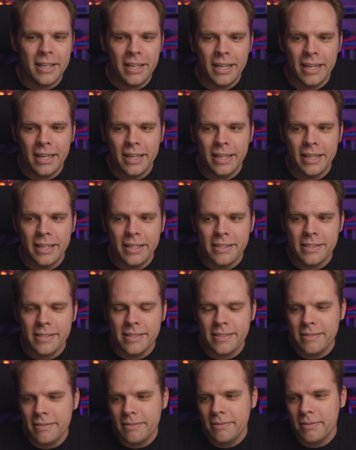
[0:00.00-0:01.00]

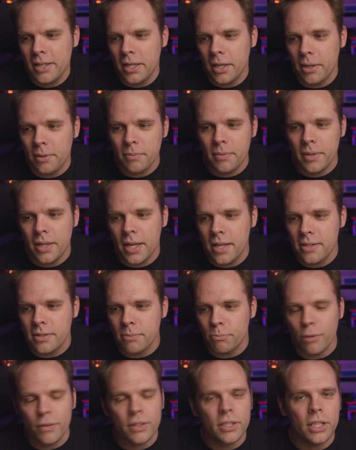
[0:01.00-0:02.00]
It's a
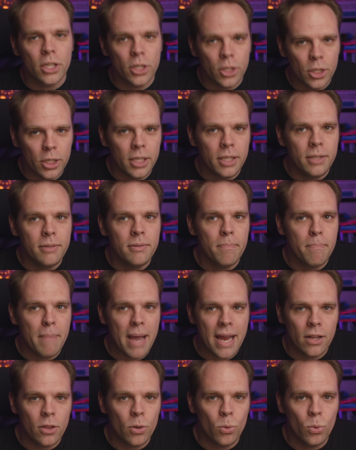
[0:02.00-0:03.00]
perfectly good
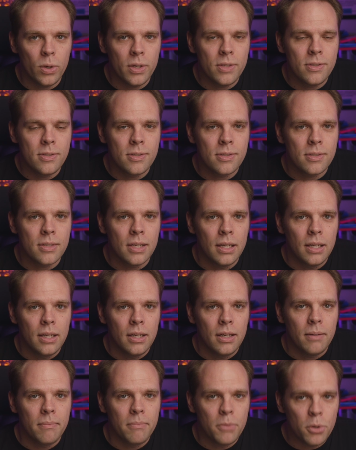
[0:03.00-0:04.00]
Man in the Woods
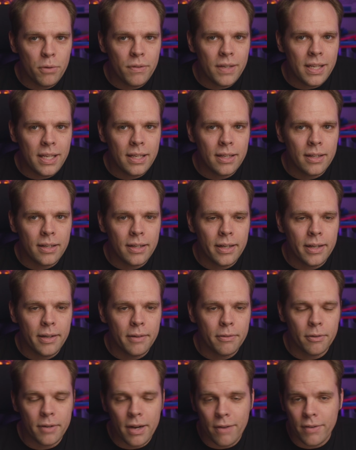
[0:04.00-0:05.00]
movie
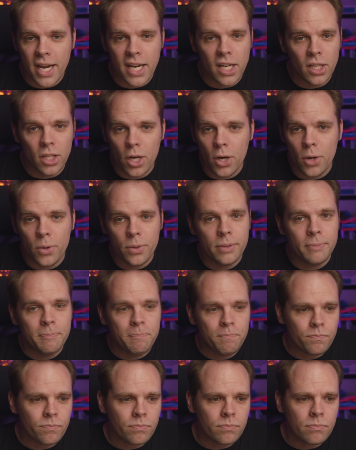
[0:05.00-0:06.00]
for Never Hike Alone,
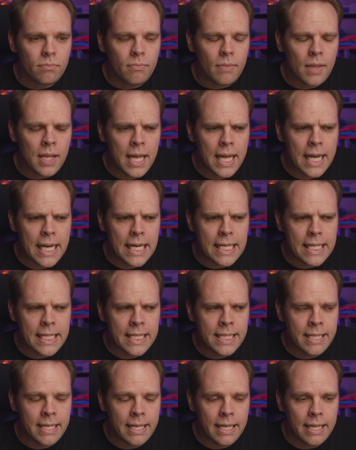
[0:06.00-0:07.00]

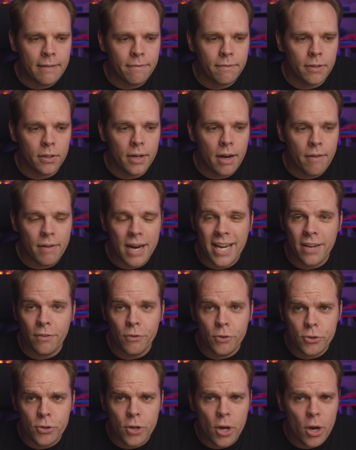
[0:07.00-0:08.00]
and for Never Hike in
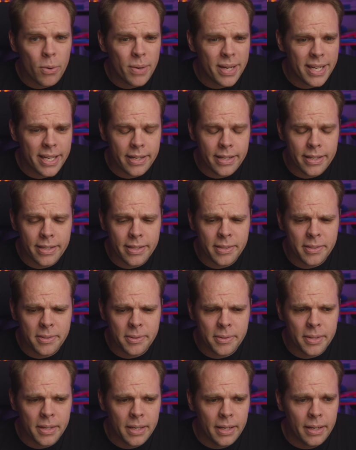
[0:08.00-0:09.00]
the Snow, it is